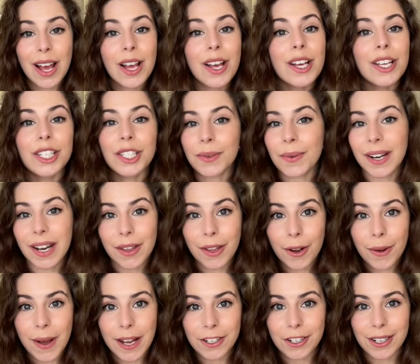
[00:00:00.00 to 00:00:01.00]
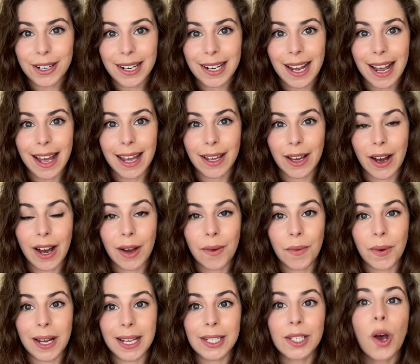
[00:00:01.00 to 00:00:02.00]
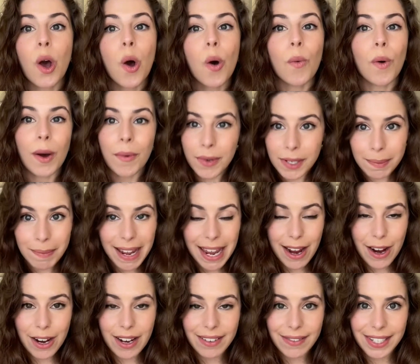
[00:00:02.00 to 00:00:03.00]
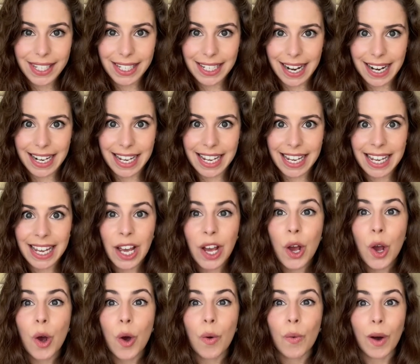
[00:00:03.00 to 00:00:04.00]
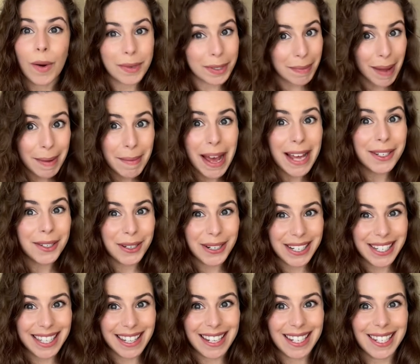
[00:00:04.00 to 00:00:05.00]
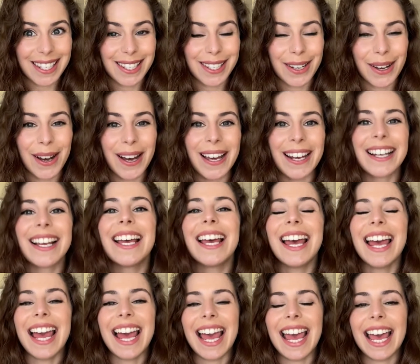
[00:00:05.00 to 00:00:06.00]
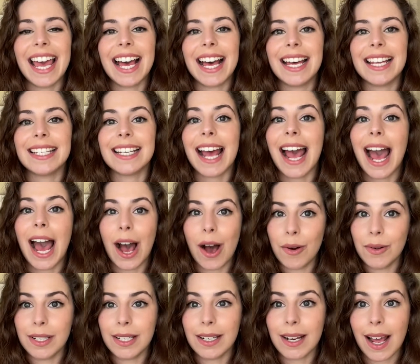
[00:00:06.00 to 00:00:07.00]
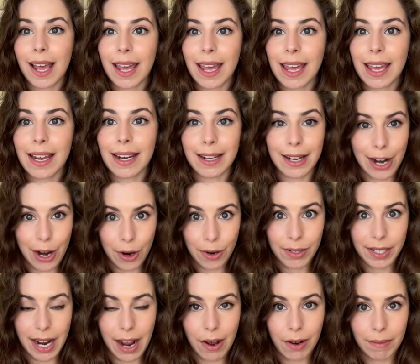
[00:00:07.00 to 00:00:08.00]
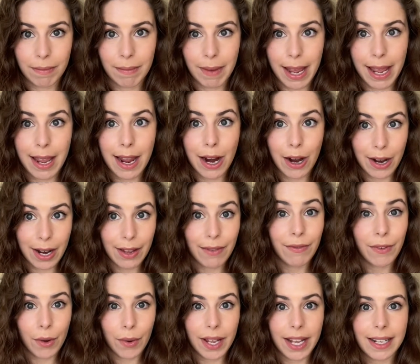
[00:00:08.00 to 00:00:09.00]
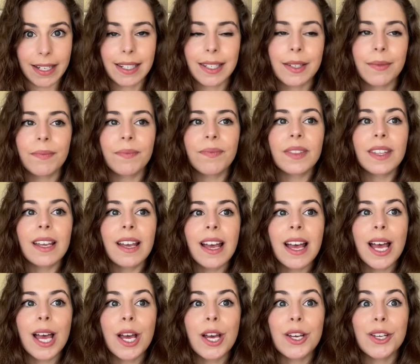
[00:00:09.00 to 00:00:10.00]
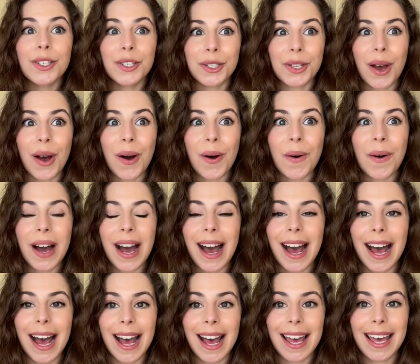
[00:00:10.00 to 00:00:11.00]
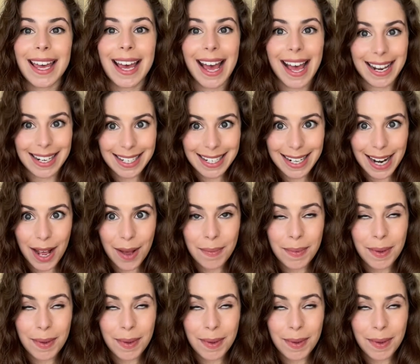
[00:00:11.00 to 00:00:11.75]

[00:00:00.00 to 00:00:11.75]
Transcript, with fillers: So another question I got was, what was my area of study? What was my master's thesis on? And how did I narrow down my area of focus? So I ended up